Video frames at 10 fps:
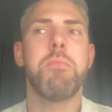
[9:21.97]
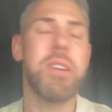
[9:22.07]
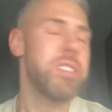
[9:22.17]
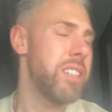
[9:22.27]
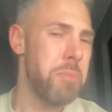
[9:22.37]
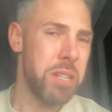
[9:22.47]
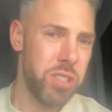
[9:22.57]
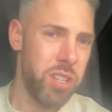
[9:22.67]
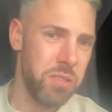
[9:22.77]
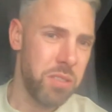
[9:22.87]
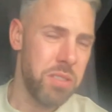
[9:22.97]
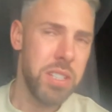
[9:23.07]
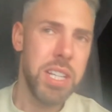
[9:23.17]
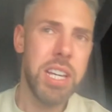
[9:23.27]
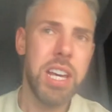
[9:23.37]
Preston had the best chance,
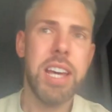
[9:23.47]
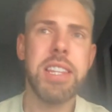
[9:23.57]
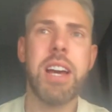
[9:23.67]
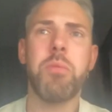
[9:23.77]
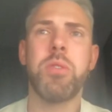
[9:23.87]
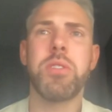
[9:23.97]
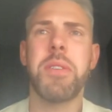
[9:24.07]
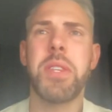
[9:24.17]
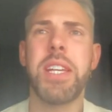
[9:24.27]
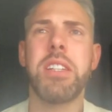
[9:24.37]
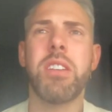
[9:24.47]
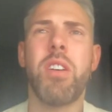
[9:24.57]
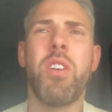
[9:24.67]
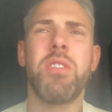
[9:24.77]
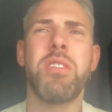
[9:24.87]
and that was, I think,
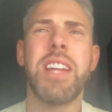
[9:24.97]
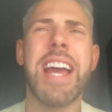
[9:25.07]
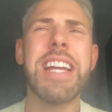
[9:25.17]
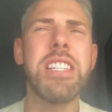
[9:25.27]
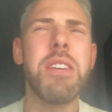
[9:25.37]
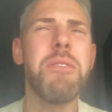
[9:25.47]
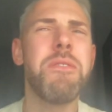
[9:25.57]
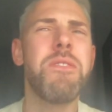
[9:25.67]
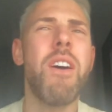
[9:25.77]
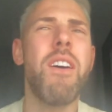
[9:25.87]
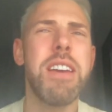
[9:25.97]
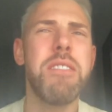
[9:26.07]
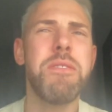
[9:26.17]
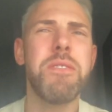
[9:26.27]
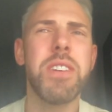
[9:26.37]
on
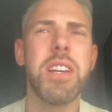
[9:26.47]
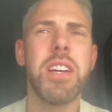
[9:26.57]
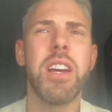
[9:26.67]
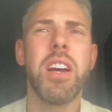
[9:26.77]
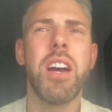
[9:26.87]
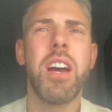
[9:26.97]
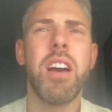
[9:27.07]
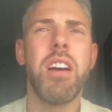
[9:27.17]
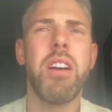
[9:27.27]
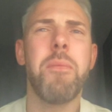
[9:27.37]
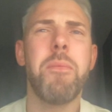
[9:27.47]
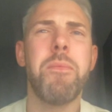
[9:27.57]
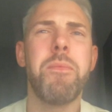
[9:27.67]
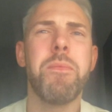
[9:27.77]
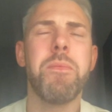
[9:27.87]
85.
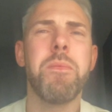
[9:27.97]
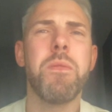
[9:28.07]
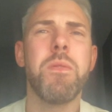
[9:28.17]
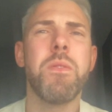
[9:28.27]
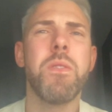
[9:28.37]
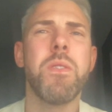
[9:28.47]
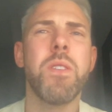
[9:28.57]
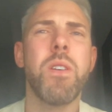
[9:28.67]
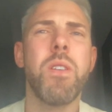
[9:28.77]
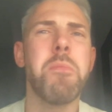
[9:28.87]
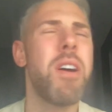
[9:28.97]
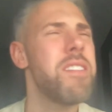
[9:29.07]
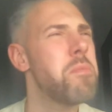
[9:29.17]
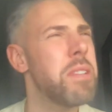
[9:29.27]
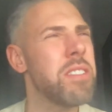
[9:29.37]
Or it might
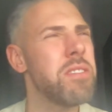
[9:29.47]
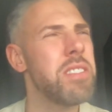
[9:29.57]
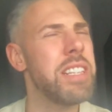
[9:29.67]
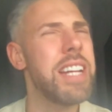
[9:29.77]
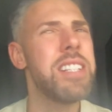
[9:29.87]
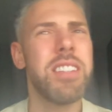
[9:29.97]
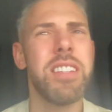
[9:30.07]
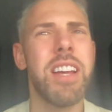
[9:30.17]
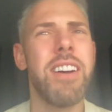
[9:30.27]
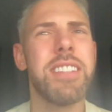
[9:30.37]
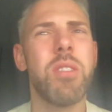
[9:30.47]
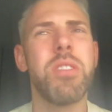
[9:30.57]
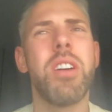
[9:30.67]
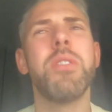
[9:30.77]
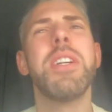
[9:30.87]
have even been on later than that. I
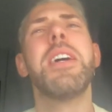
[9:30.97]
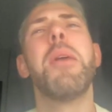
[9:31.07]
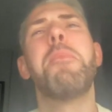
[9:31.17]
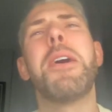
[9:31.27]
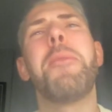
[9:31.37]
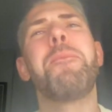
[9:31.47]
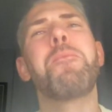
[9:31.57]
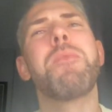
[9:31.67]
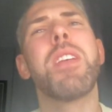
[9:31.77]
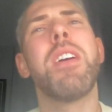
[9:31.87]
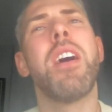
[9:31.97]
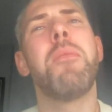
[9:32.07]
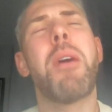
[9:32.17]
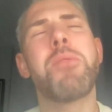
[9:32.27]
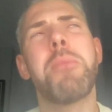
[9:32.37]
don't know, but
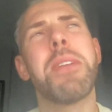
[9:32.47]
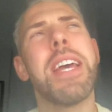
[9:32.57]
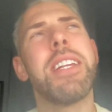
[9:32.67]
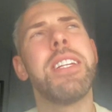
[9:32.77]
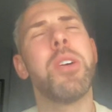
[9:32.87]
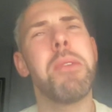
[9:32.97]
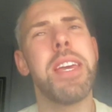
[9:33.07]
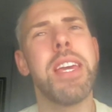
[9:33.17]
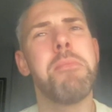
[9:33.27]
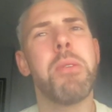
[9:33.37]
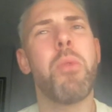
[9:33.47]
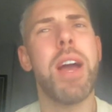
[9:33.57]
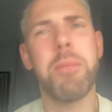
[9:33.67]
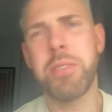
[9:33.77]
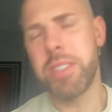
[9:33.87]
I'm jumping ahead a little bit here. But
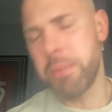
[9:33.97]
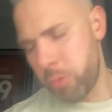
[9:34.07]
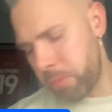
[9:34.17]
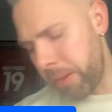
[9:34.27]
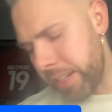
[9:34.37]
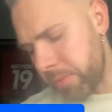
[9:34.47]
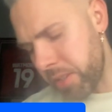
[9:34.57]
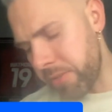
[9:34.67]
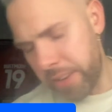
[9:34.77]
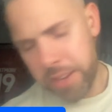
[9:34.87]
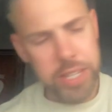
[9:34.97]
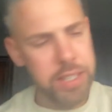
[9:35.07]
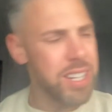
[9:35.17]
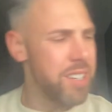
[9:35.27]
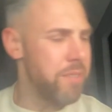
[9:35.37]
what happens is ball played up to
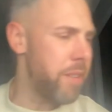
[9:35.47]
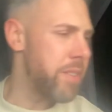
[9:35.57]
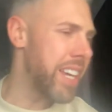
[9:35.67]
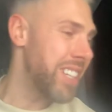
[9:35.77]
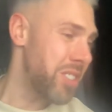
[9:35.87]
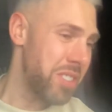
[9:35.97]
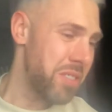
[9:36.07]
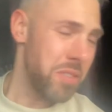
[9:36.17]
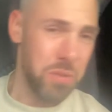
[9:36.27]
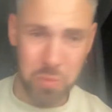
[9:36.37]
Fleming. Fleming gets,